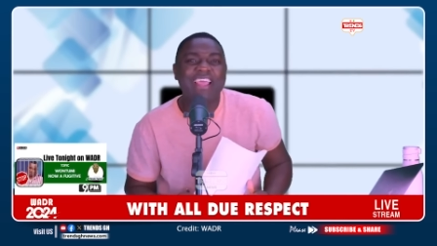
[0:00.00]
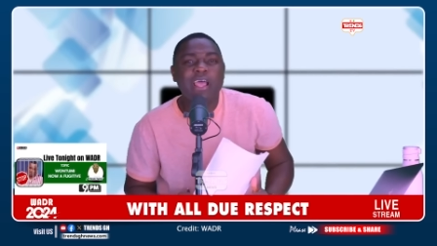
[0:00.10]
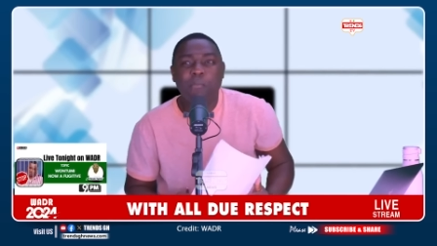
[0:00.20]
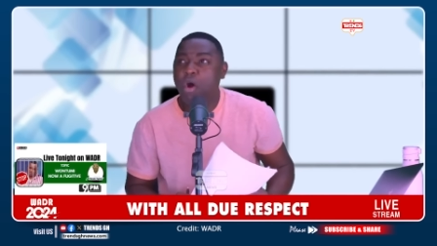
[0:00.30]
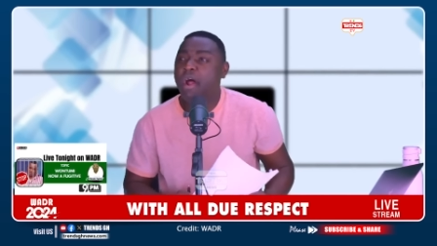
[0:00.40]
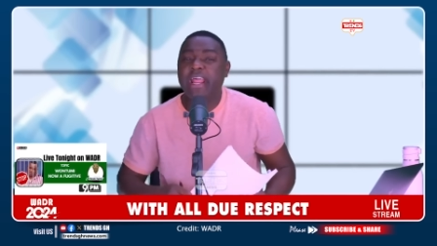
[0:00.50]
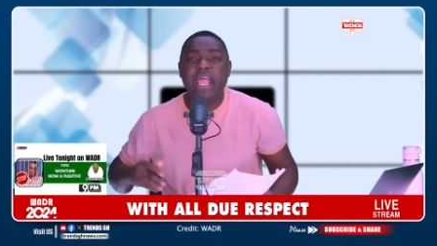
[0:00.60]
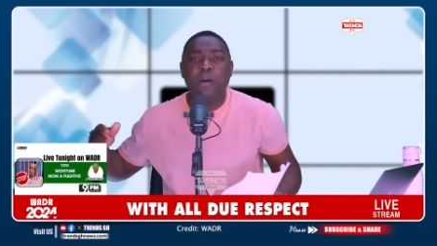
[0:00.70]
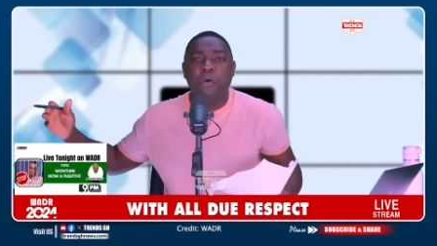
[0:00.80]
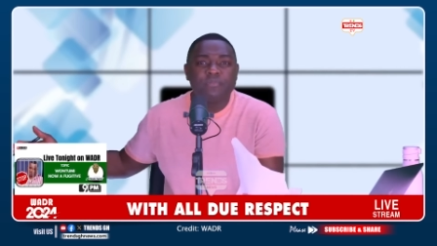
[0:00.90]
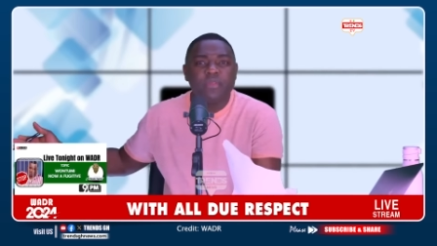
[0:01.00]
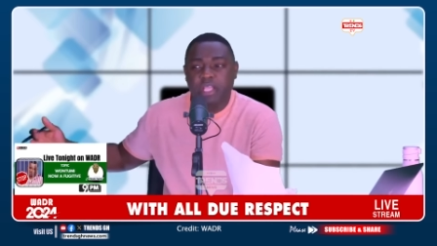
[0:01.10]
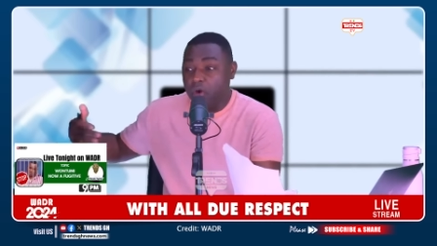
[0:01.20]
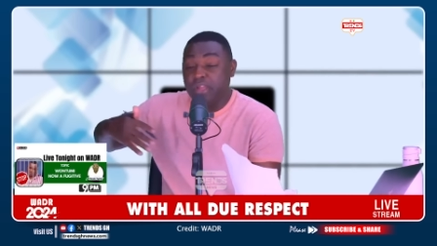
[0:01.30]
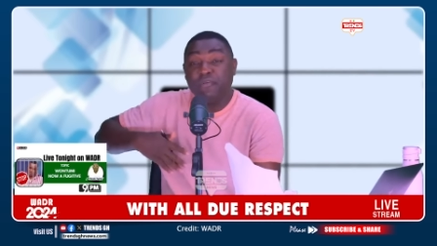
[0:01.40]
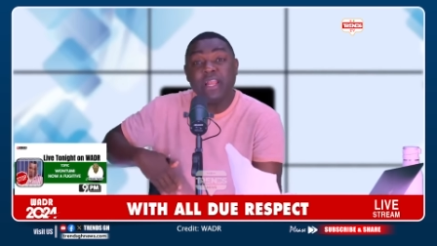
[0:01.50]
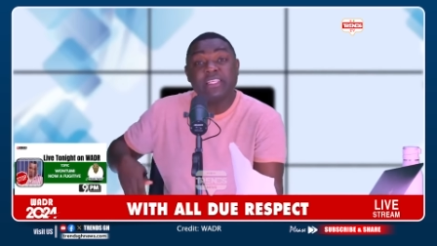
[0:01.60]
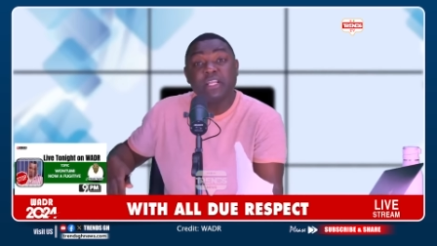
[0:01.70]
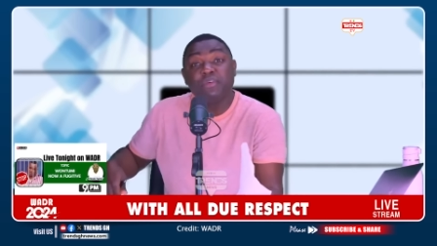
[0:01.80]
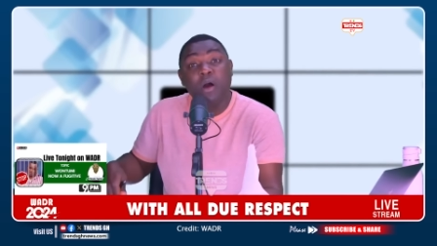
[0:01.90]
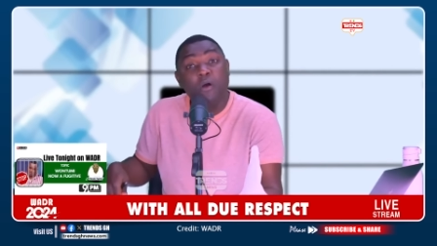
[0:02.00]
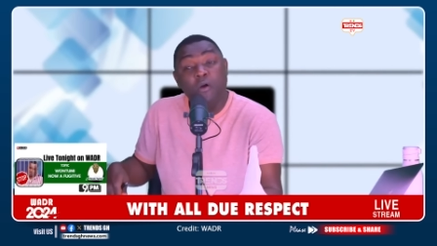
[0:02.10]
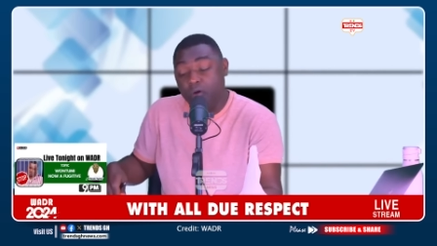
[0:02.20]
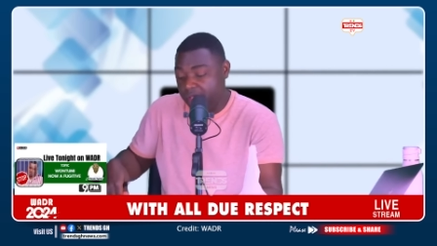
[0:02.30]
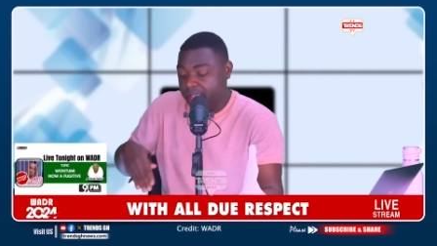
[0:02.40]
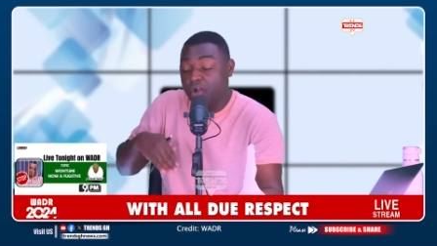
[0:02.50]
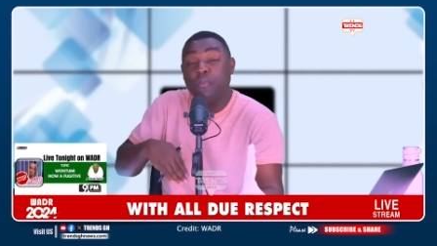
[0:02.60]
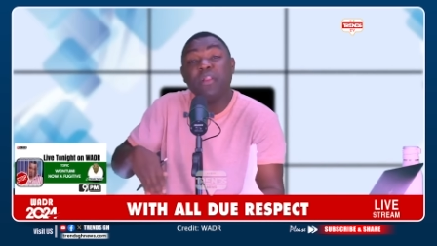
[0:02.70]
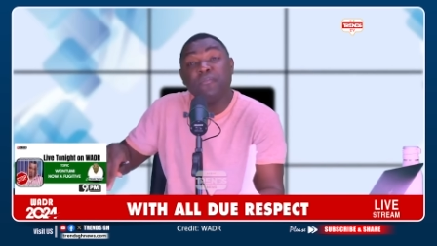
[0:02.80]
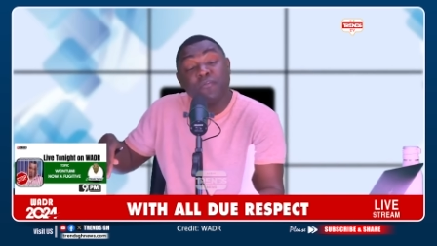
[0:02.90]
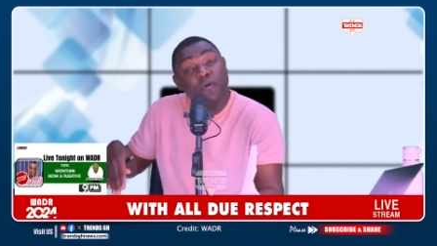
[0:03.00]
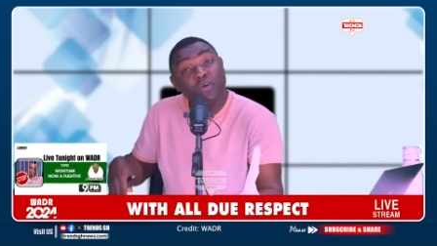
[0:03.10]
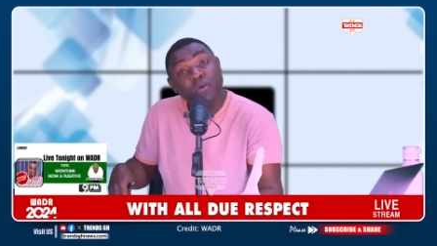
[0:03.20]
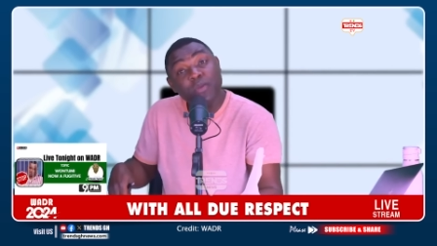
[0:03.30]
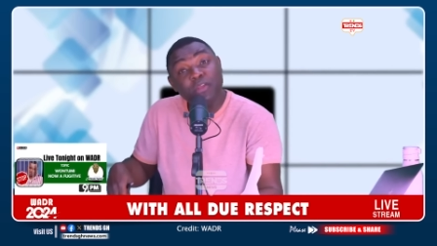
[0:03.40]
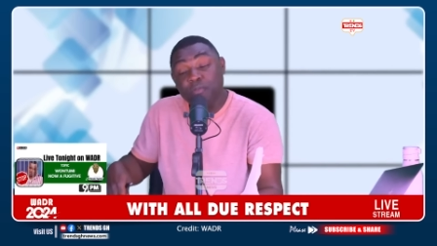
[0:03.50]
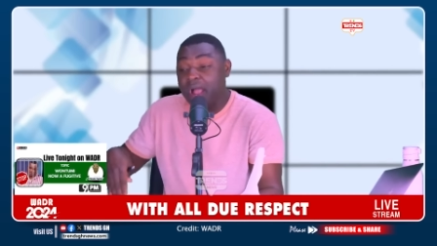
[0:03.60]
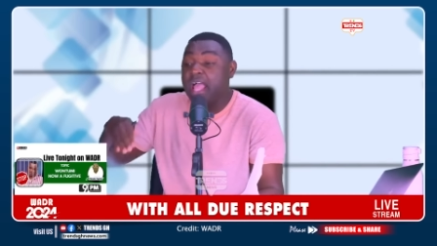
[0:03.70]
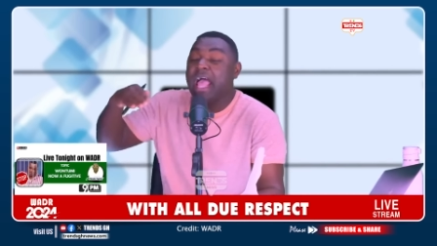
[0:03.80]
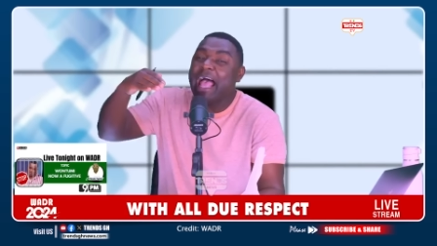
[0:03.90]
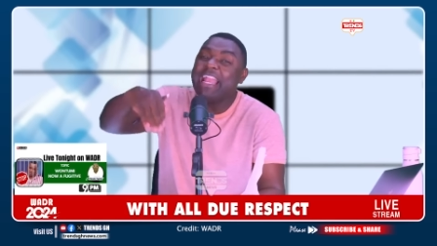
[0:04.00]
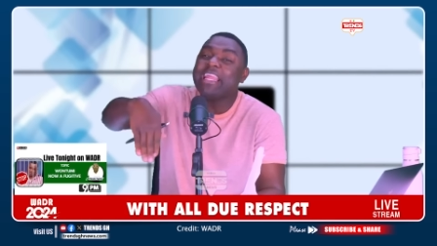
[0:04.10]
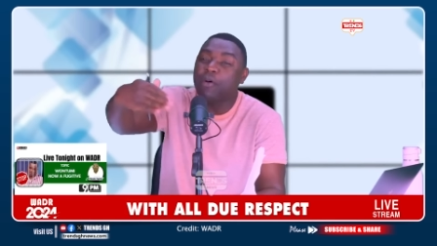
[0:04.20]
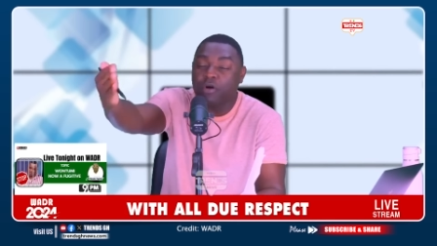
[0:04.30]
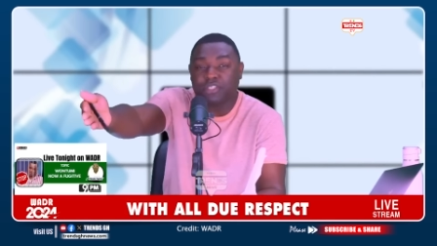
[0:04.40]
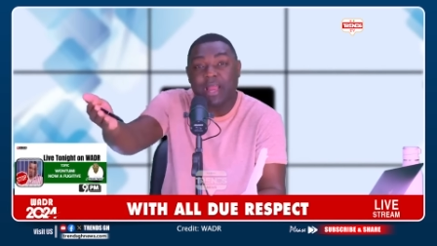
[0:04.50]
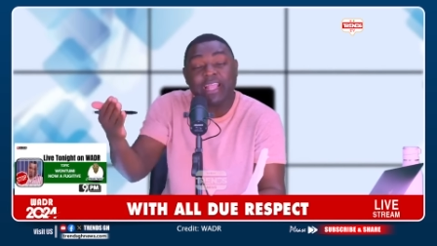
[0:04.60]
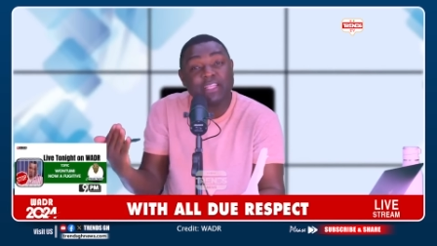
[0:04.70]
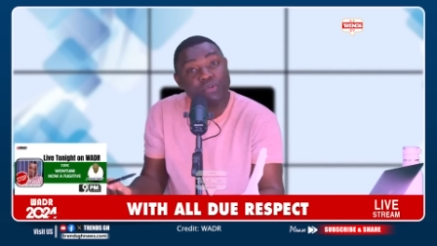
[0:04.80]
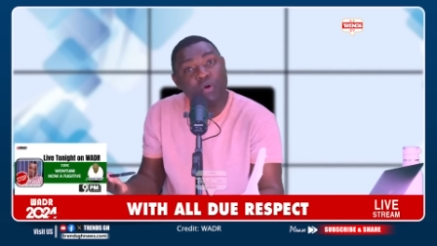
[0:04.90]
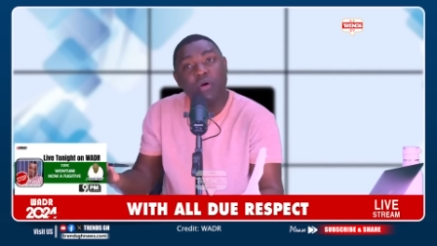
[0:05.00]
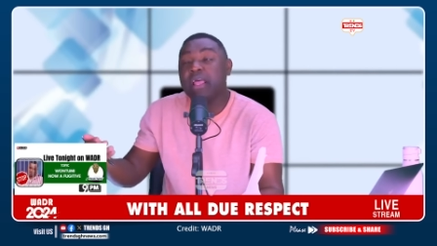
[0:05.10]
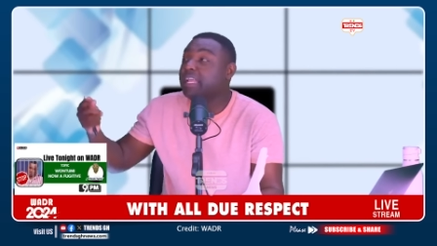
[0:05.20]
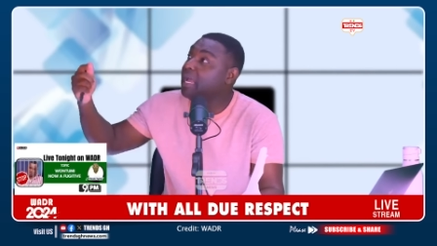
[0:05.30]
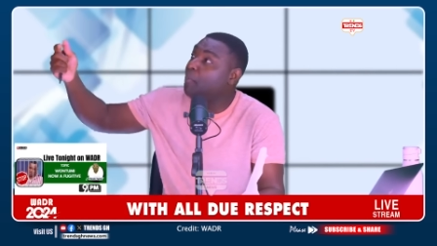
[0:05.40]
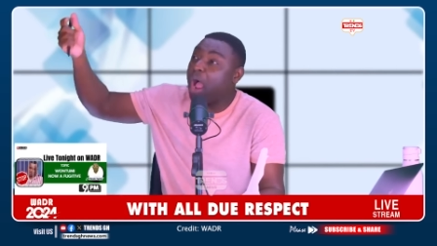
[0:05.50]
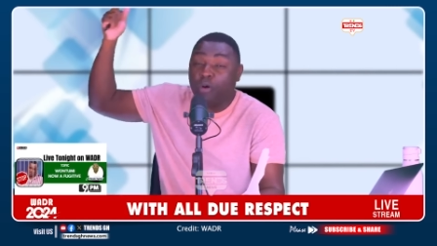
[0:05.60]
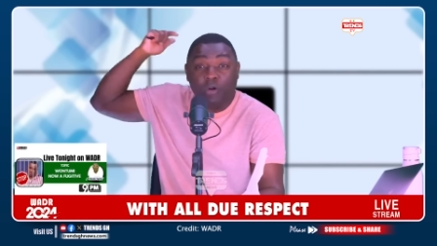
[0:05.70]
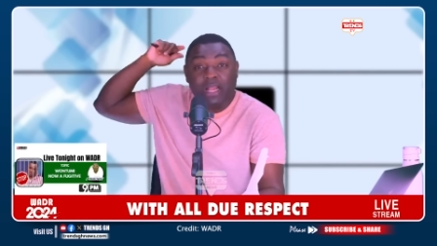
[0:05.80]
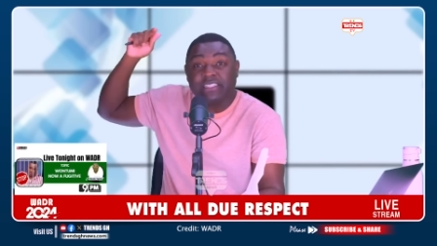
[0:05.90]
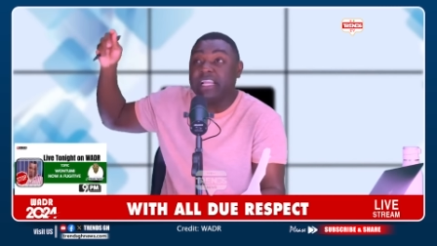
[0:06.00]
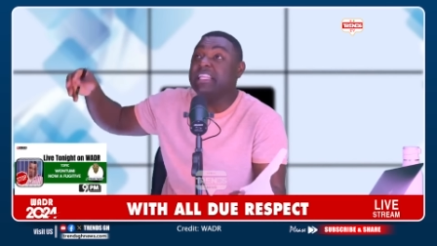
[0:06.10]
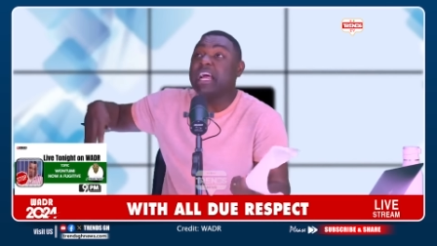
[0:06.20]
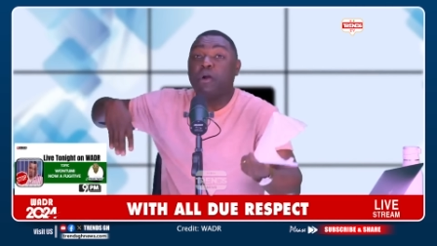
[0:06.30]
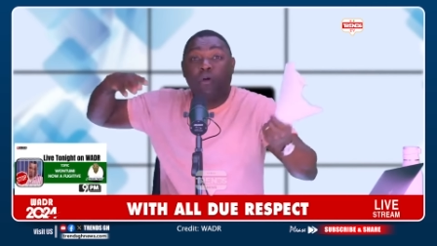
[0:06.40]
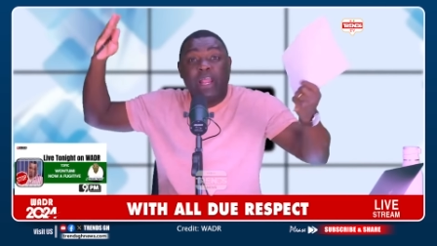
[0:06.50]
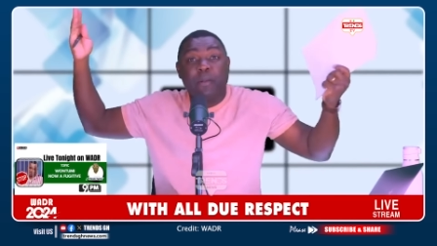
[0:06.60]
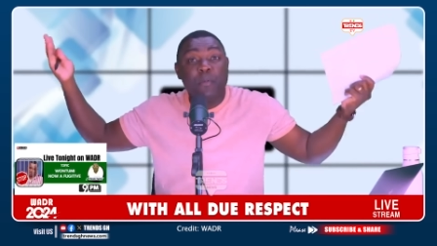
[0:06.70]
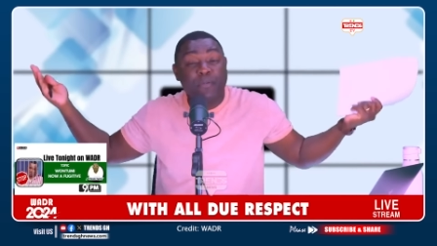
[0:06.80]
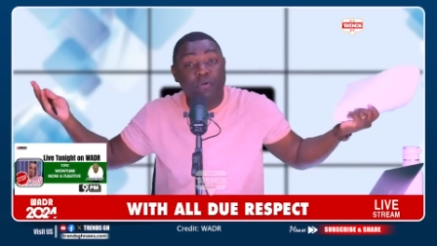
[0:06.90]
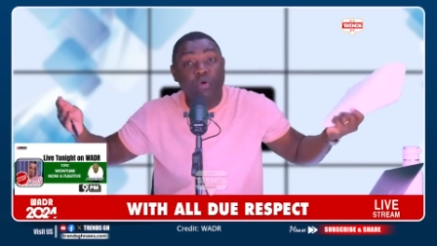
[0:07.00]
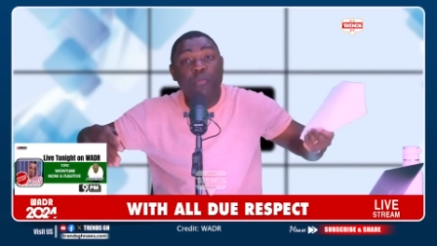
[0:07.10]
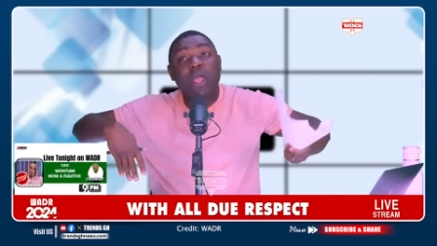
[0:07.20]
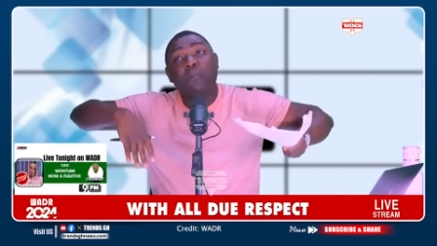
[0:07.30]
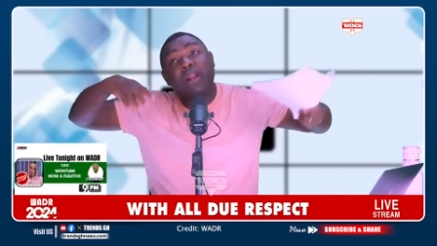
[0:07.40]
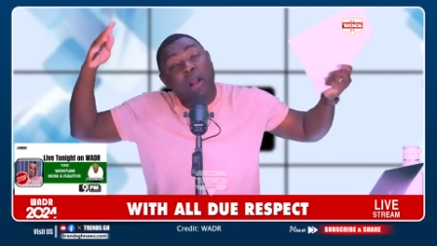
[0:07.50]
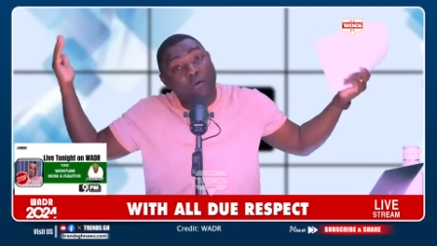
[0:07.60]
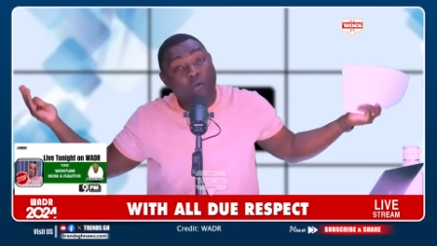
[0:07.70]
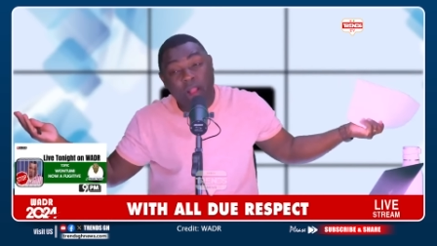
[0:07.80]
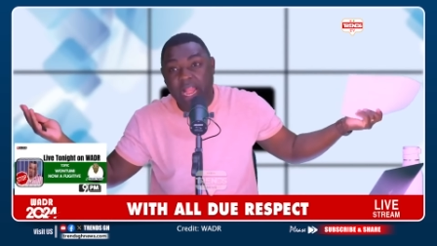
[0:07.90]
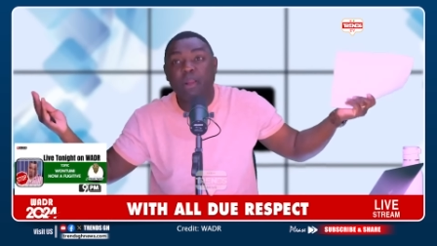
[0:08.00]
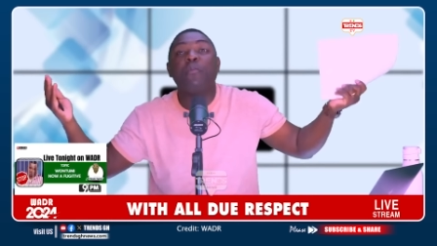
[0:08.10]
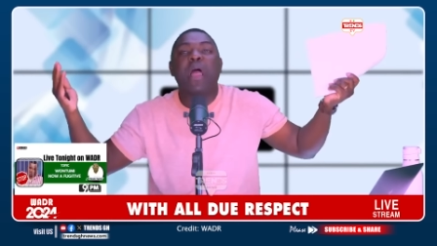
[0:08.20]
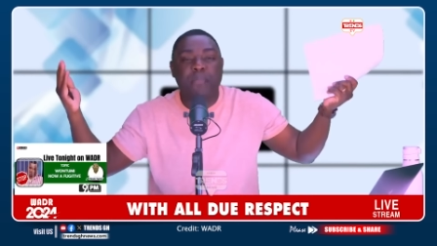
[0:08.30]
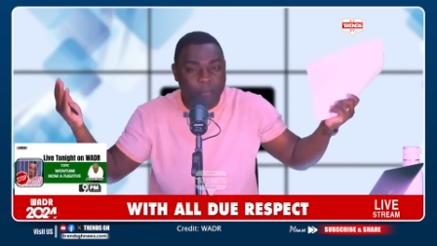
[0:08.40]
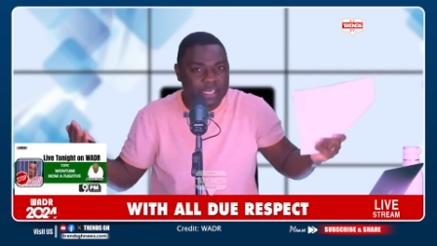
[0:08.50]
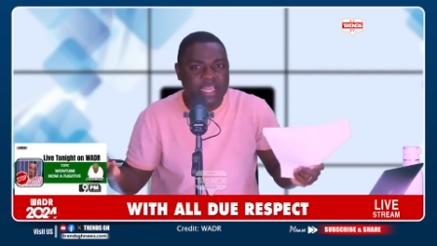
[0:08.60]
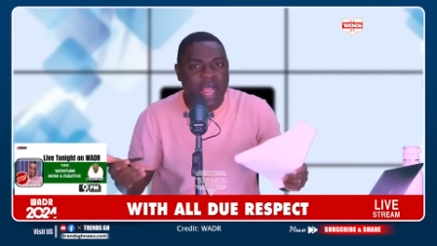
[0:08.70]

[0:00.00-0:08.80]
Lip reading: Born a airbo. Your defender say Juma oho. Your midfield for also be a Juma. And your worst striker so. Now boy a corner say you na corner. Your people no be a bona corner. No be a pimasha.